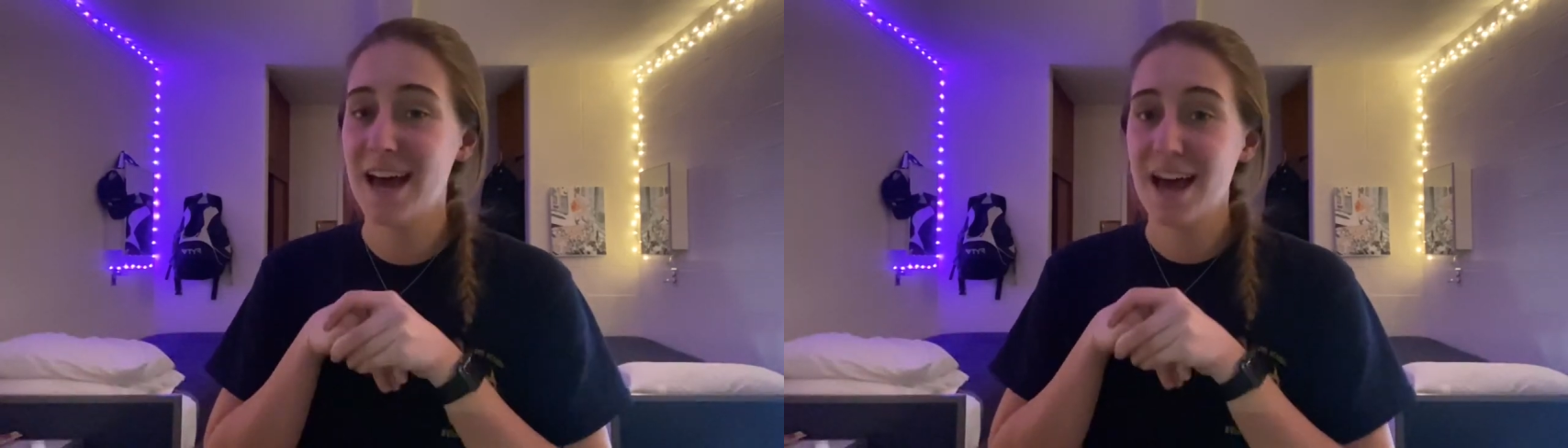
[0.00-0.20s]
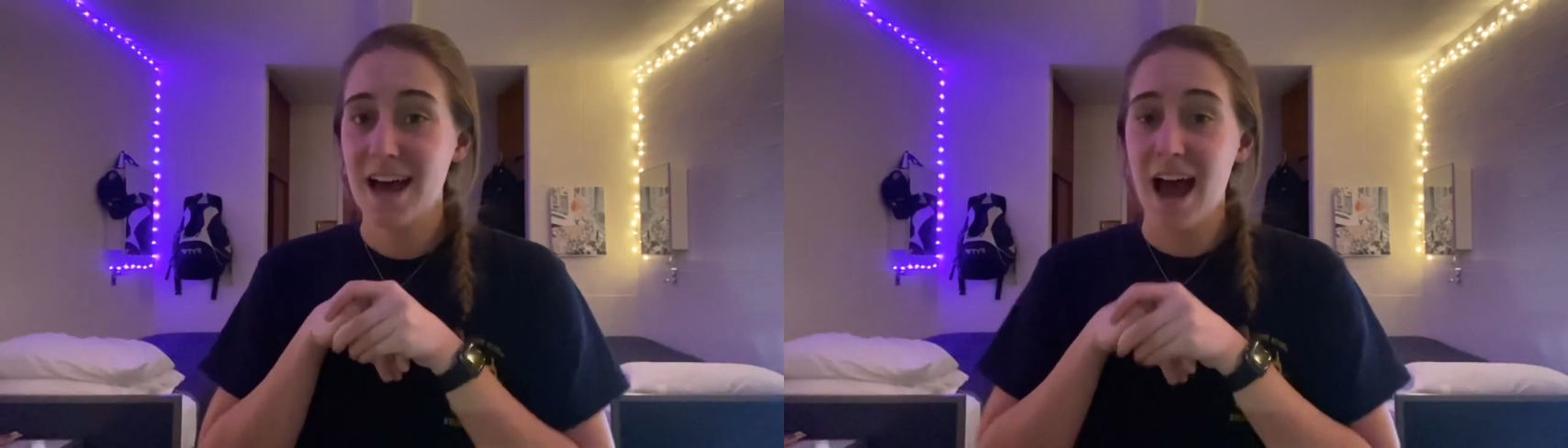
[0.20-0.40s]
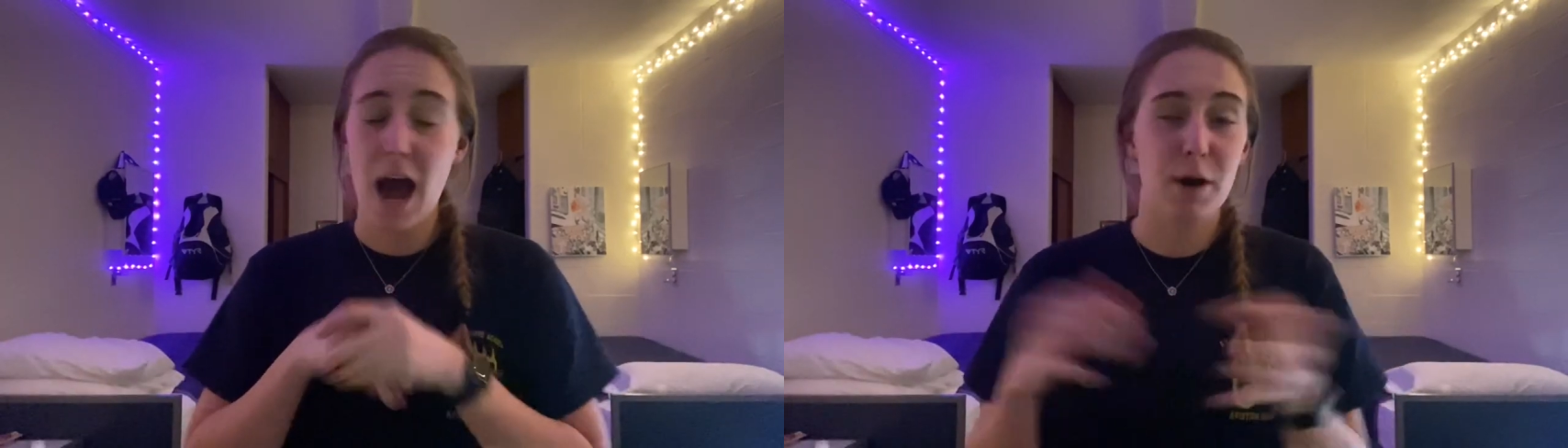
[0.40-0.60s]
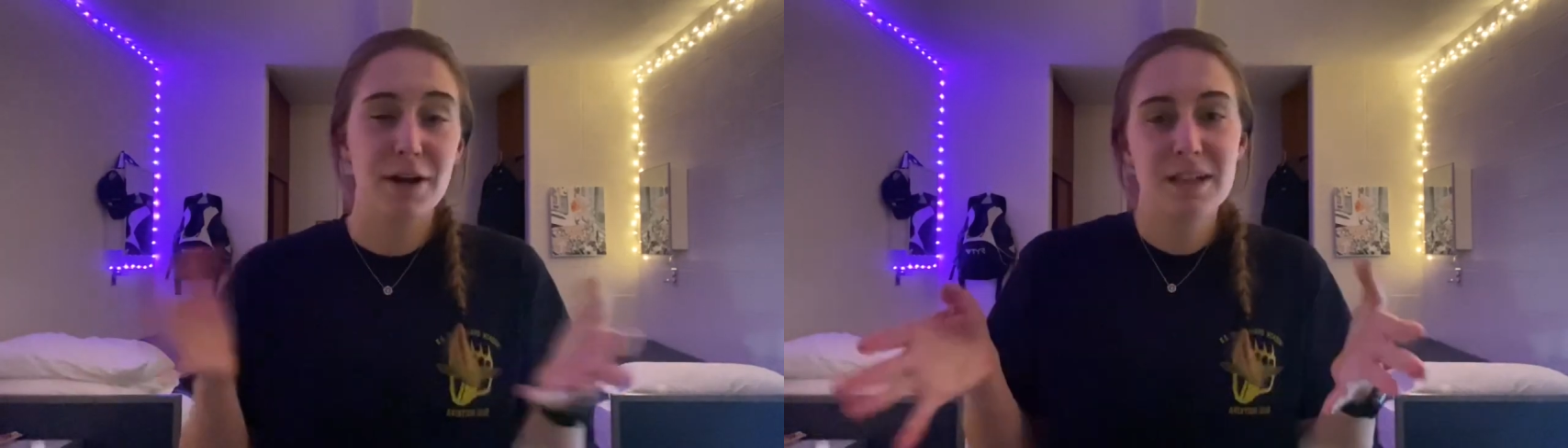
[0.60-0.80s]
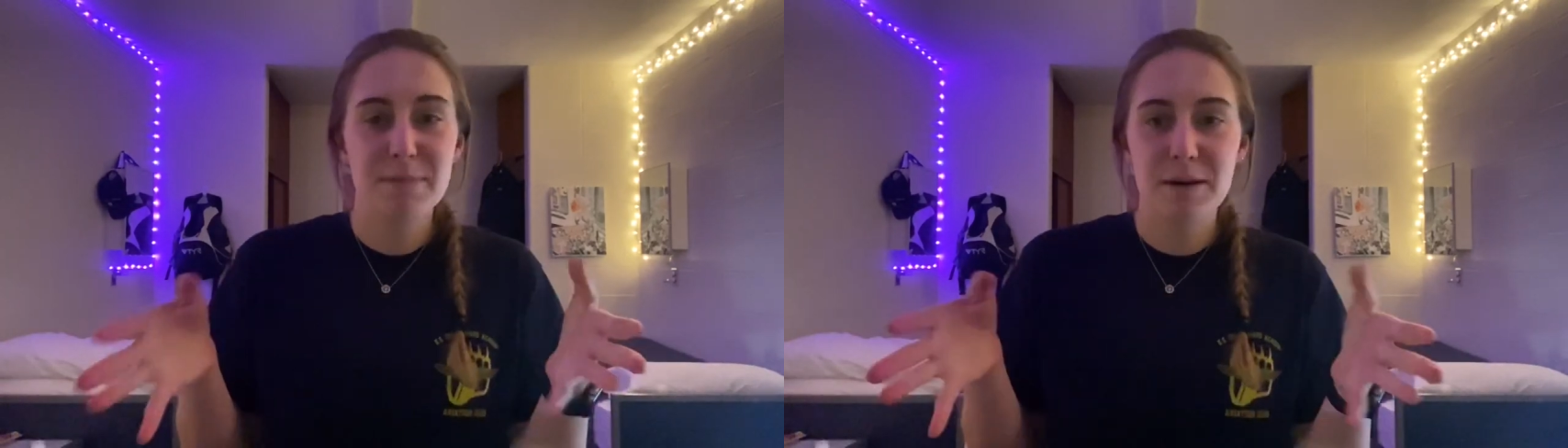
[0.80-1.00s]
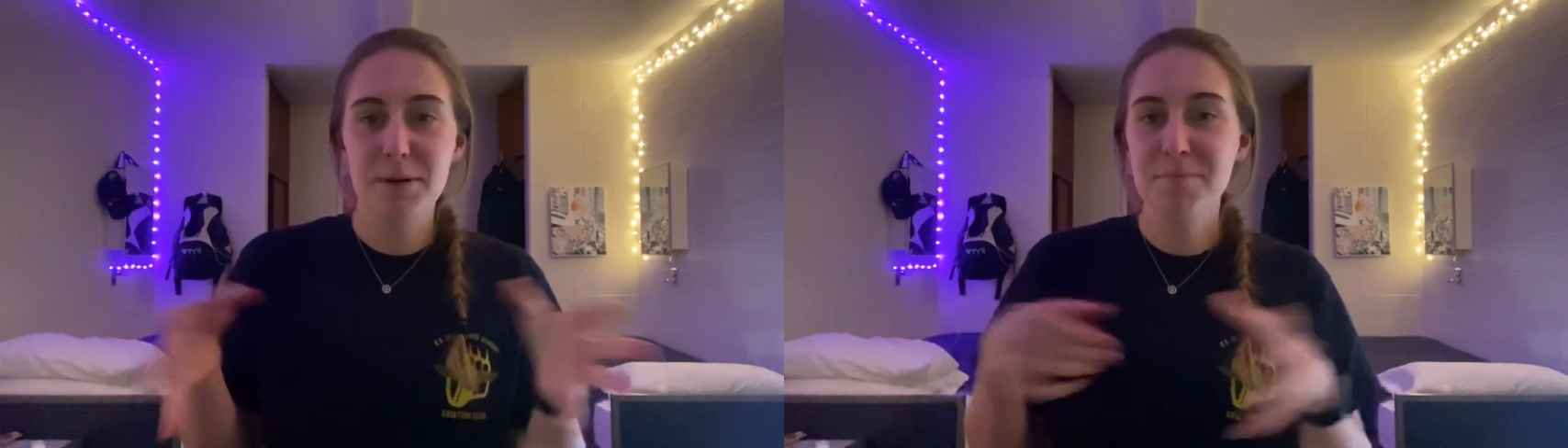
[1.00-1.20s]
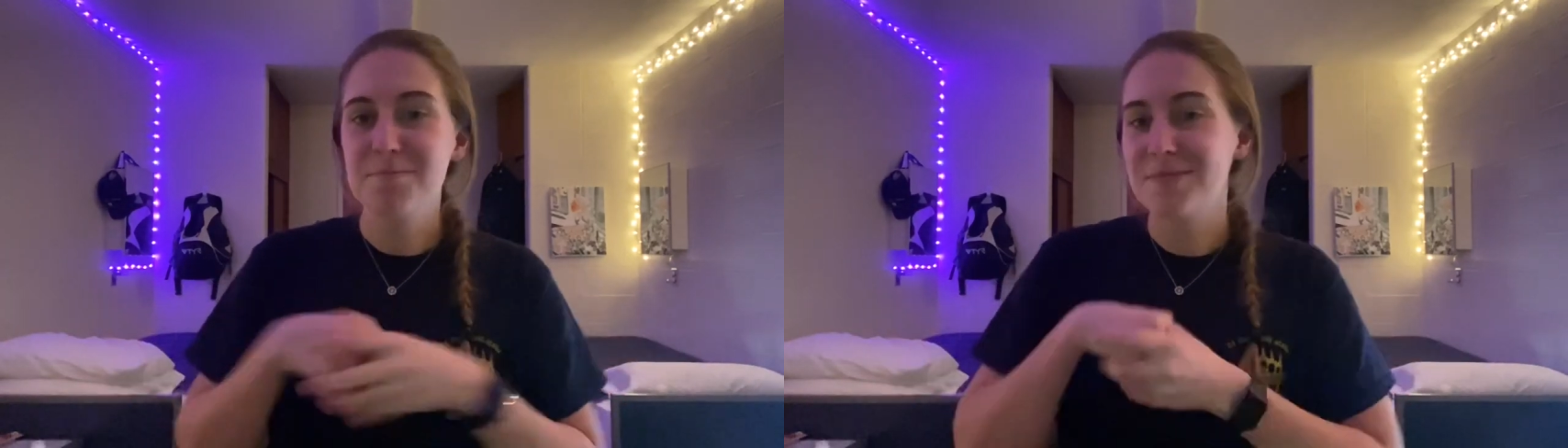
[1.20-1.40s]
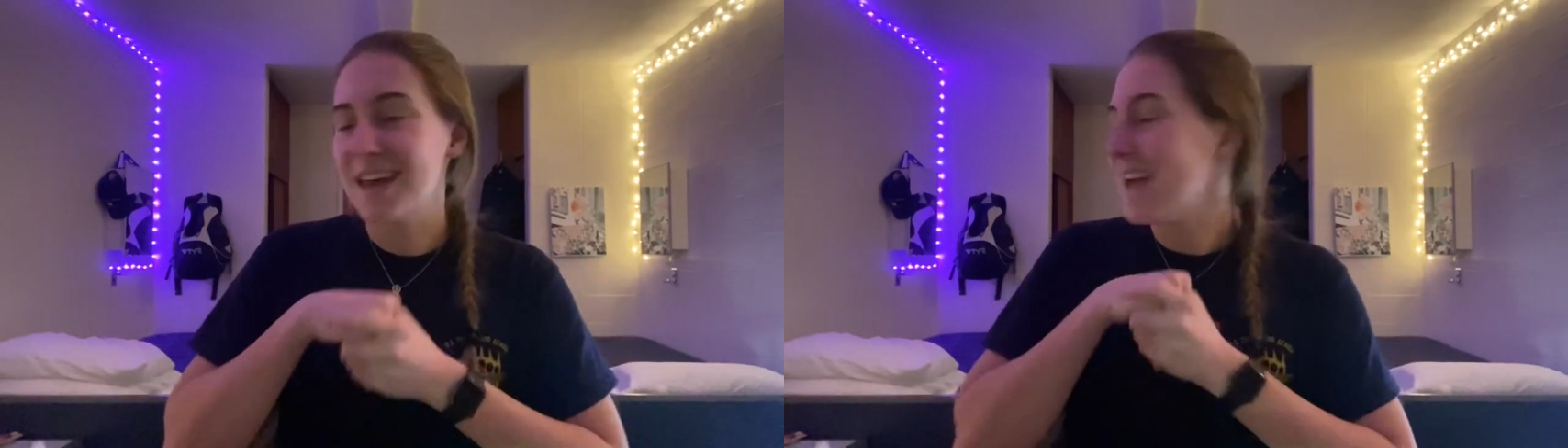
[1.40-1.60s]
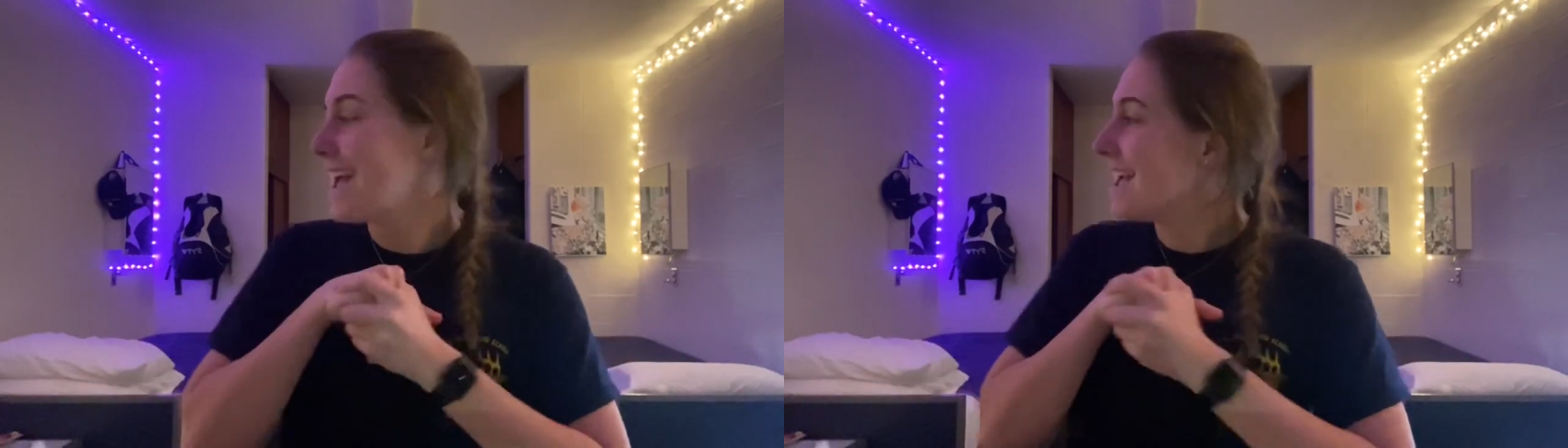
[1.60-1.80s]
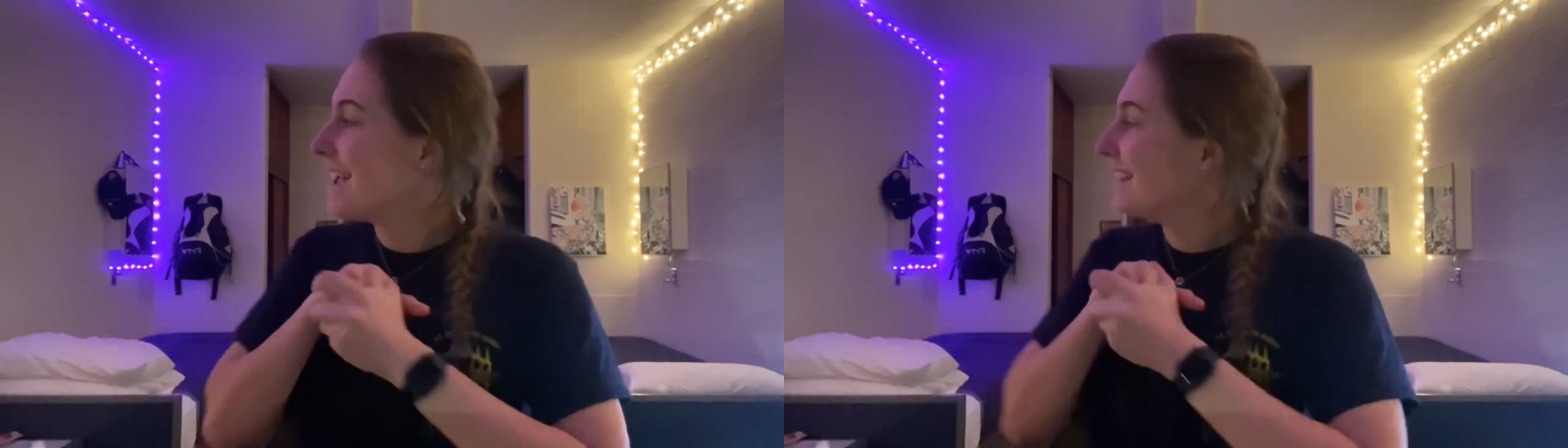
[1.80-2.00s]
how I clean my room.
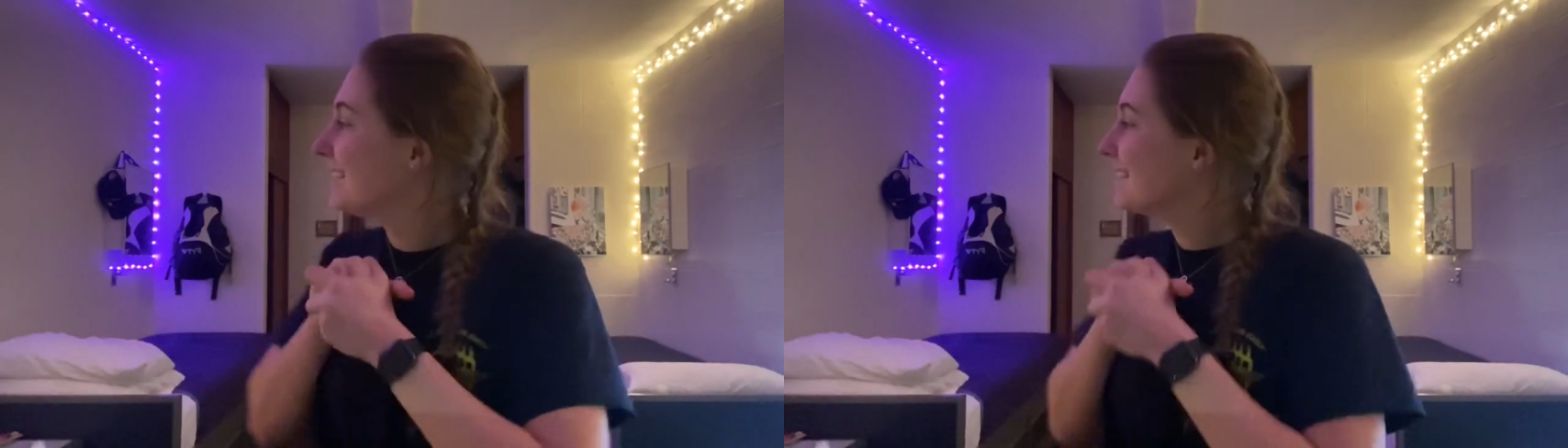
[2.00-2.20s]
And